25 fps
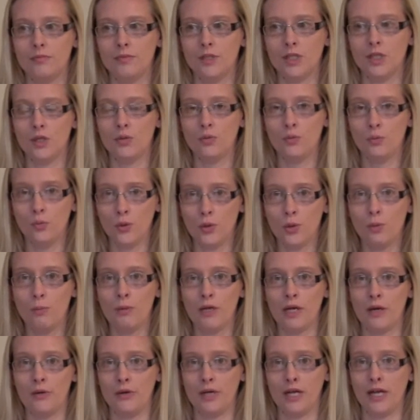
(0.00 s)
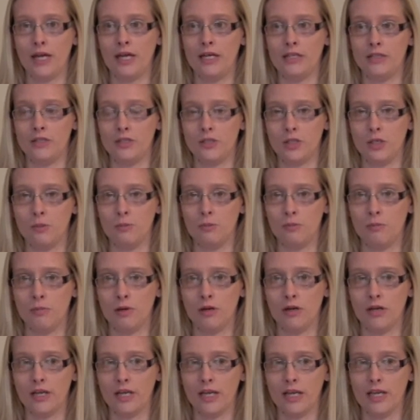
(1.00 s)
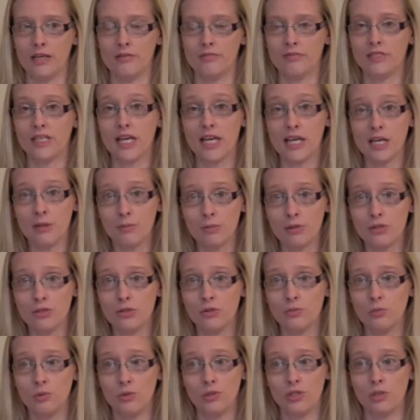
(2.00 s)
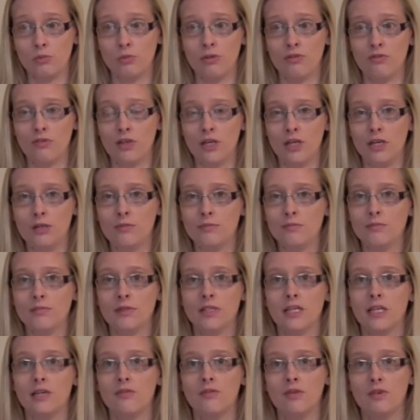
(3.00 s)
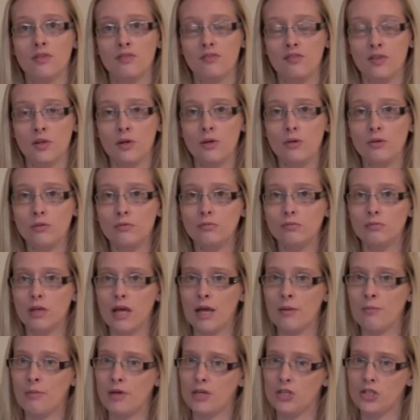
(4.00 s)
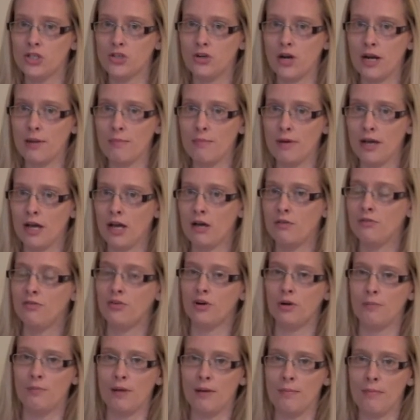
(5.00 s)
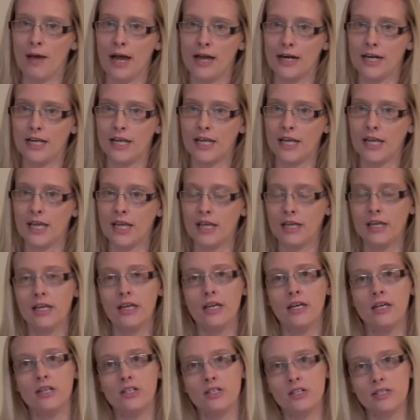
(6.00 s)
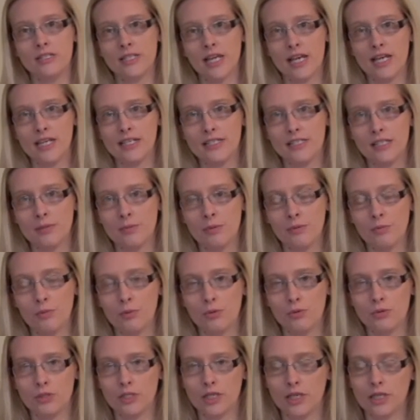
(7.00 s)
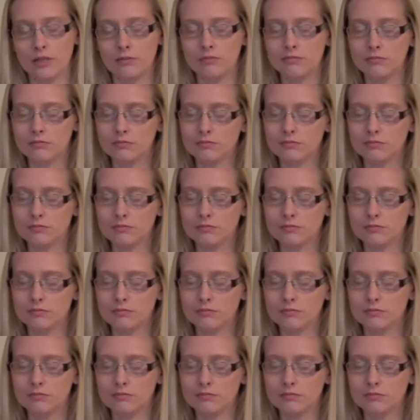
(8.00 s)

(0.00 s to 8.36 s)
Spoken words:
You will be okay in a supermarket. Take a bottle of water with you. If you feel a bit dry mouth or a bit panicky, just take a sip of water.